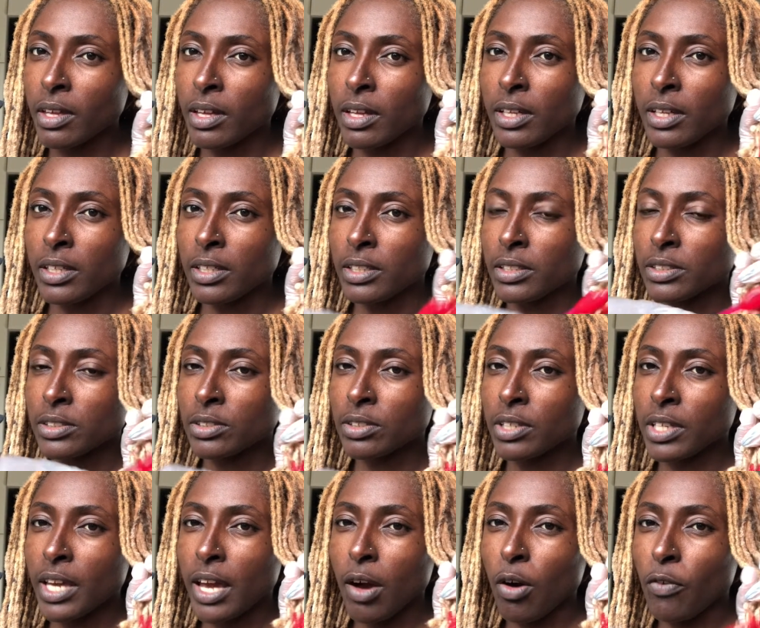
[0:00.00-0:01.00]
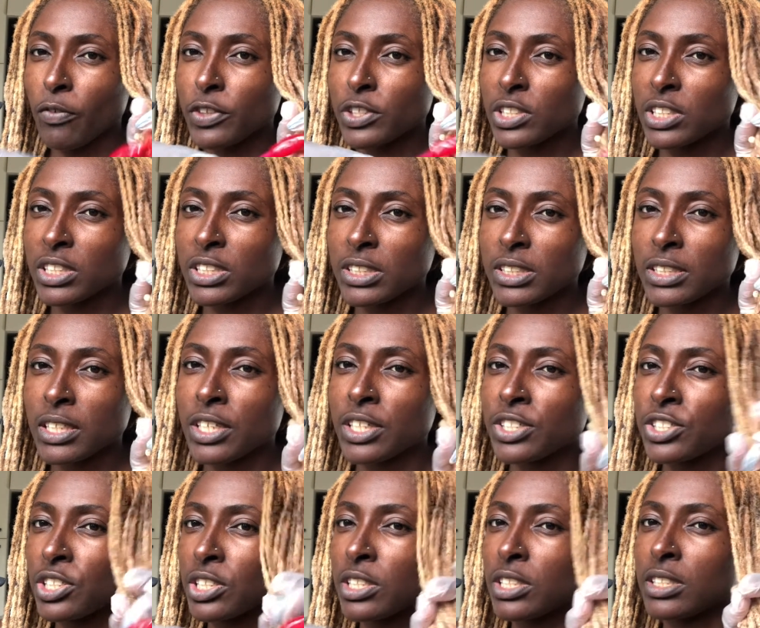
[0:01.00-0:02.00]
So yeah, obviously this
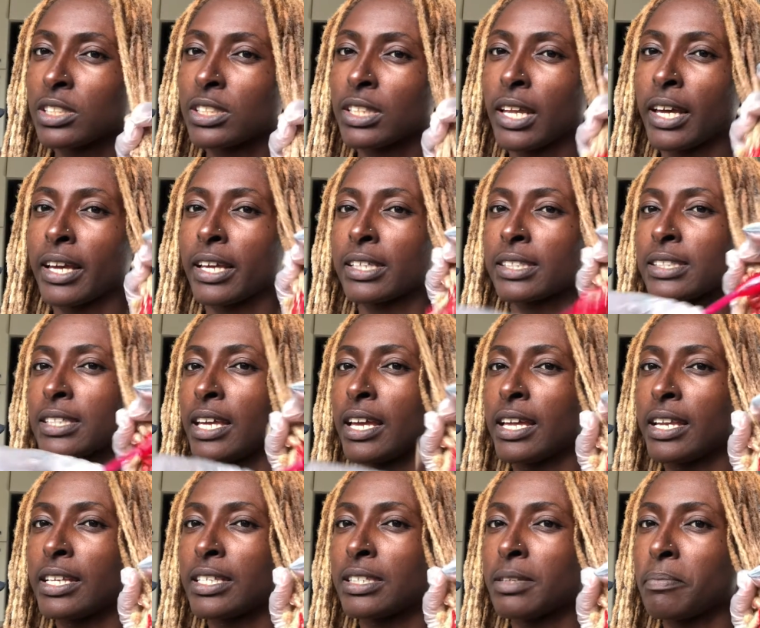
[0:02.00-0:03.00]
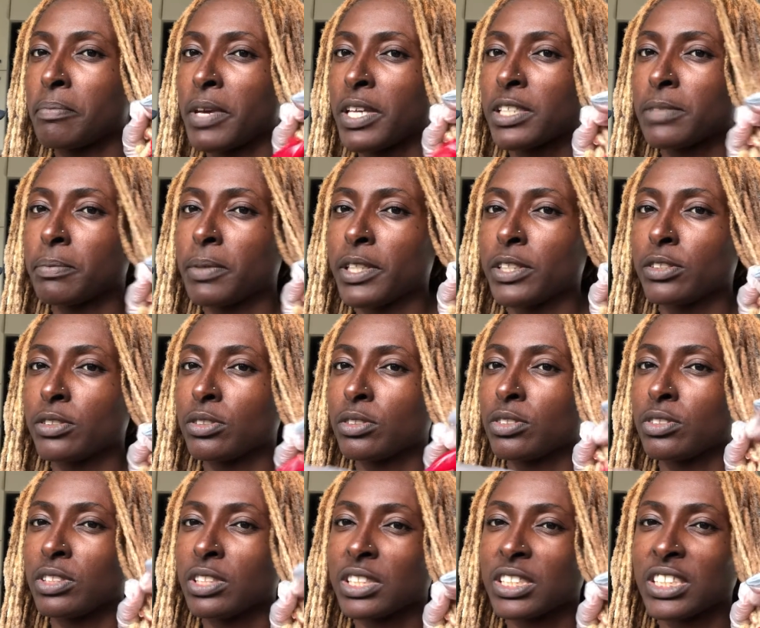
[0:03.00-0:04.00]
kitchen is, like I said, is the best place to do
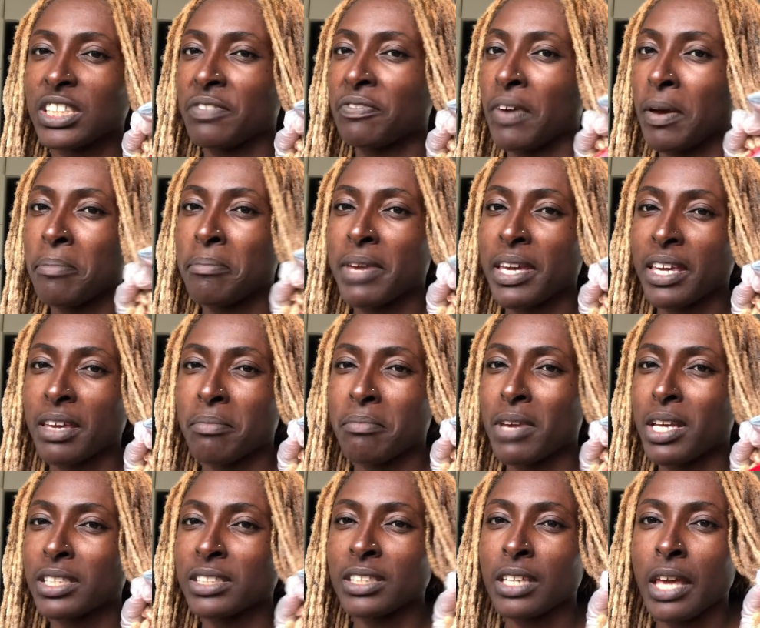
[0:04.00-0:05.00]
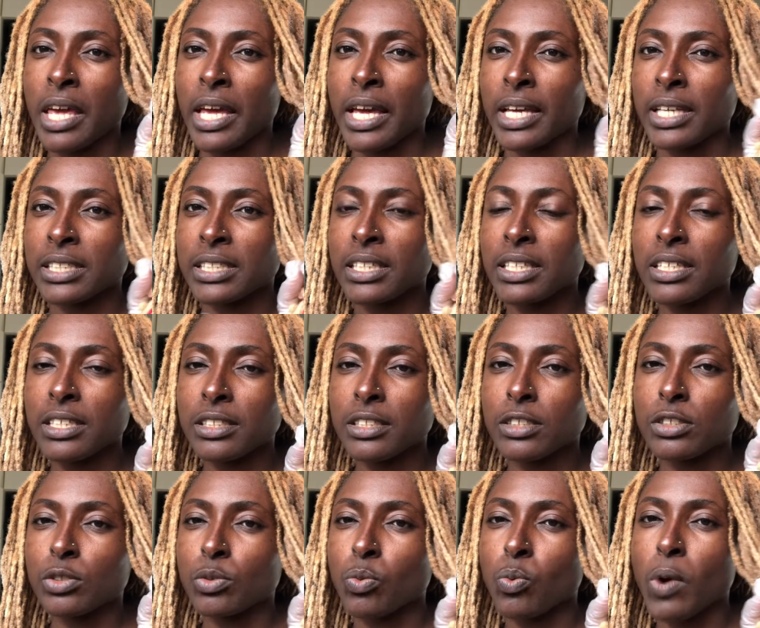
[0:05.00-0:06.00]
this. If I make a mess, it's easy
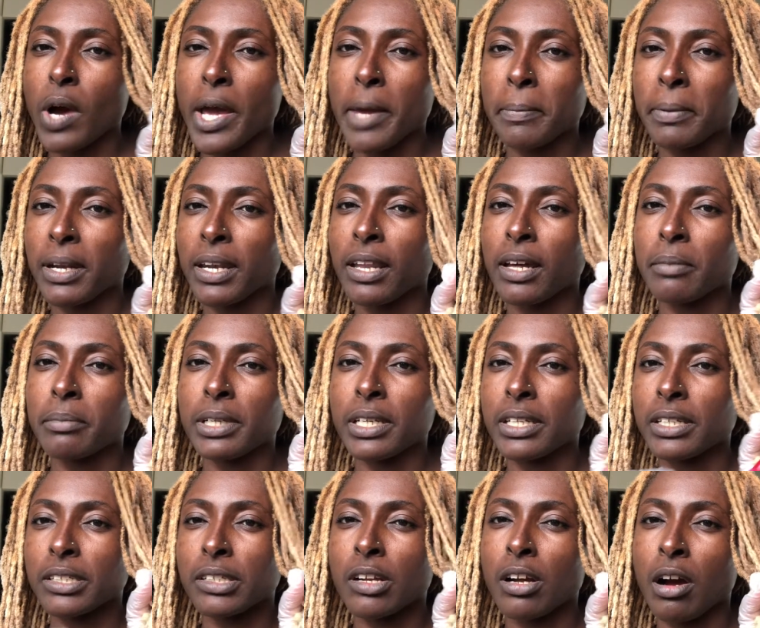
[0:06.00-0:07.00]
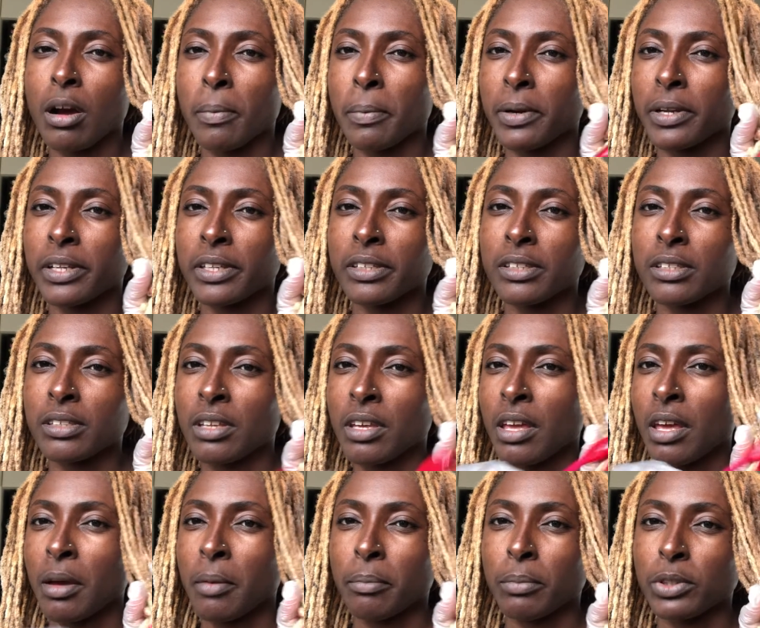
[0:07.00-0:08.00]
to wipe a laminate carpet,
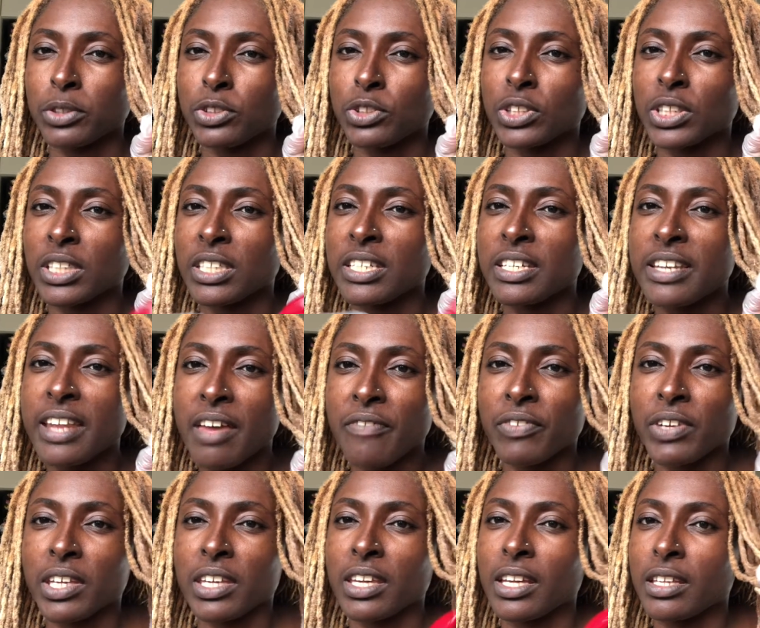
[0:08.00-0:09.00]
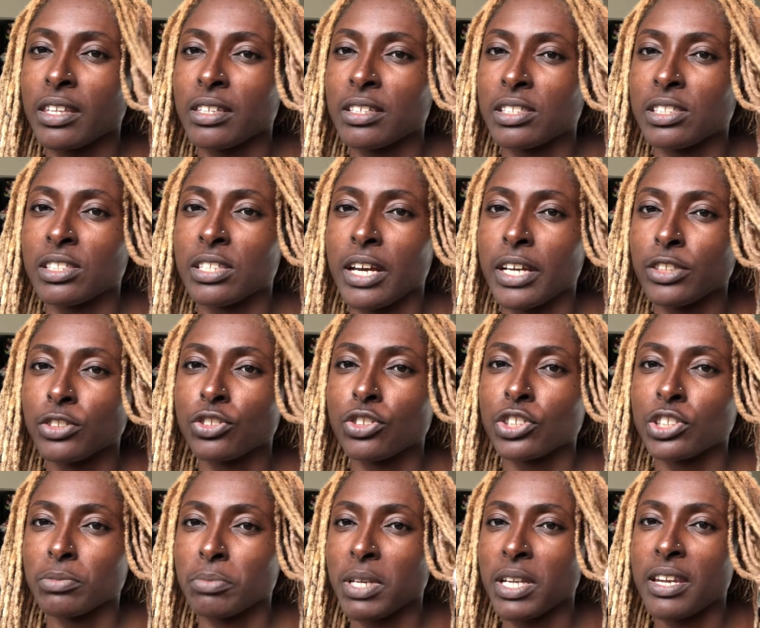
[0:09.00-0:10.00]
but you can never get this dye.
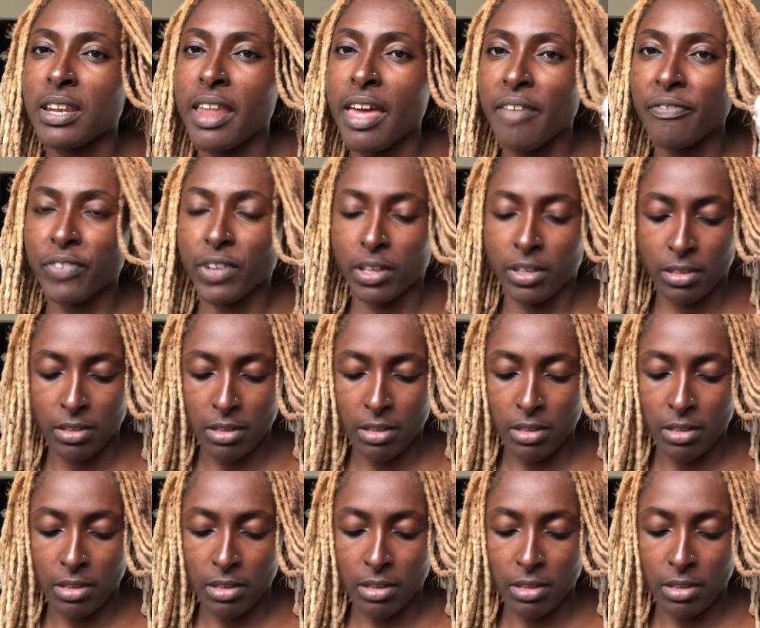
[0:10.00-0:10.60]
Trust me, never